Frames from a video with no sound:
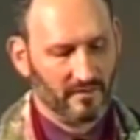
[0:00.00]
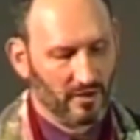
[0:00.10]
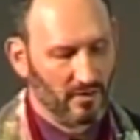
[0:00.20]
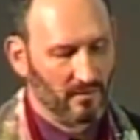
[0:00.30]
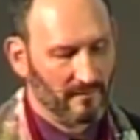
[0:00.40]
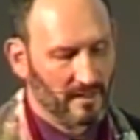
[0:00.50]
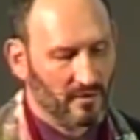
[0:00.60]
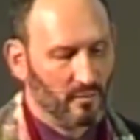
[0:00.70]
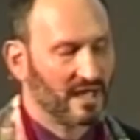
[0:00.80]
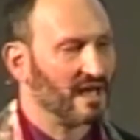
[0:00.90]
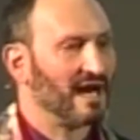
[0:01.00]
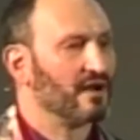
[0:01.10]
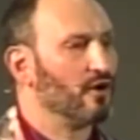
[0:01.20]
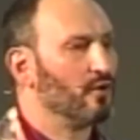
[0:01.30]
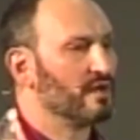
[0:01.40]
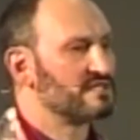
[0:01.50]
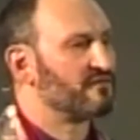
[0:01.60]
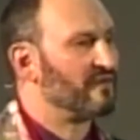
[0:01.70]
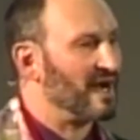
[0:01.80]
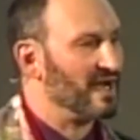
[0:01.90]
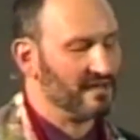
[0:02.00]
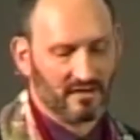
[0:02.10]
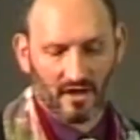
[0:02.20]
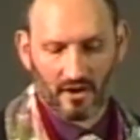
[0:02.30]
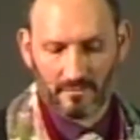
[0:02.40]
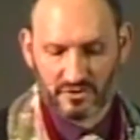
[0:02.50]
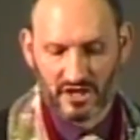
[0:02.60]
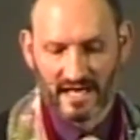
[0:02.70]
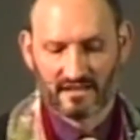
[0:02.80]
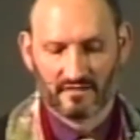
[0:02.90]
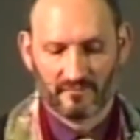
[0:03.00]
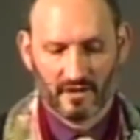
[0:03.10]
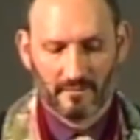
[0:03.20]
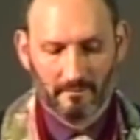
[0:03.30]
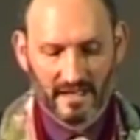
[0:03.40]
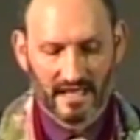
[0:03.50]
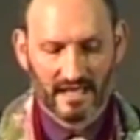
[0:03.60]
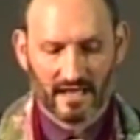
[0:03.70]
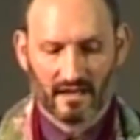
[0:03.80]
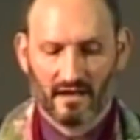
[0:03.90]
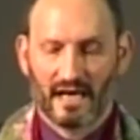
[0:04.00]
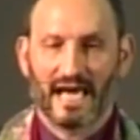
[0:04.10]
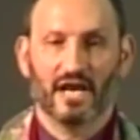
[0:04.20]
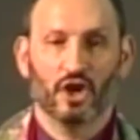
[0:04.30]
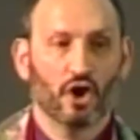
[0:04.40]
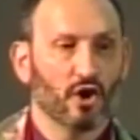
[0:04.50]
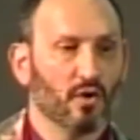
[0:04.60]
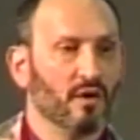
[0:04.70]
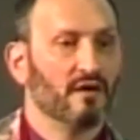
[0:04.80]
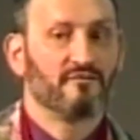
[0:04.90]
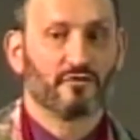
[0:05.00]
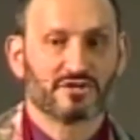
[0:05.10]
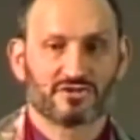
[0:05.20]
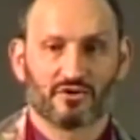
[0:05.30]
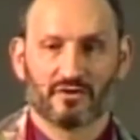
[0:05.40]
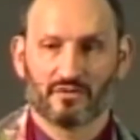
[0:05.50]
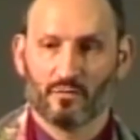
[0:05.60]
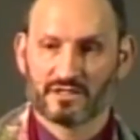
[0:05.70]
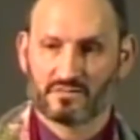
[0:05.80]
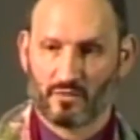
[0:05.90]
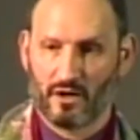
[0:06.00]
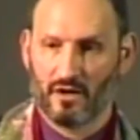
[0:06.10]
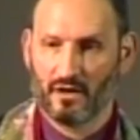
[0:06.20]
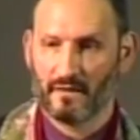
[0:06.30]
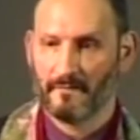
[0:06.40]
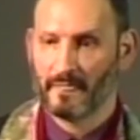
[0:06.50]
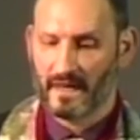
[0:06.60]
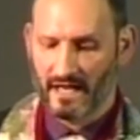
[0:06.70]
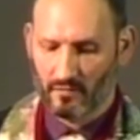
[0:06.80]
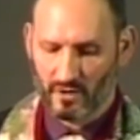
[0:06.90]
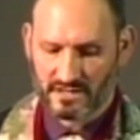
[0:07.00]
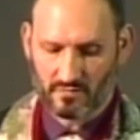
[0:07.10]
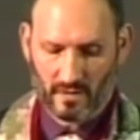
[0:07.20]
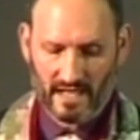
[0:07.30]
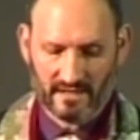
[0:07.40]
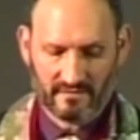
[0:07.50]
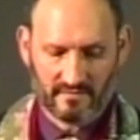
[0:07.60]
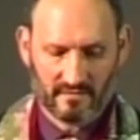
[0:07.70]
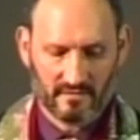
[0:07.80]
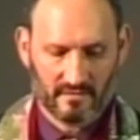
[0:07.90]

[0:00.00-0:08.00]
No, we cannot always find objective meaning and know for certain what's wrong and what's right.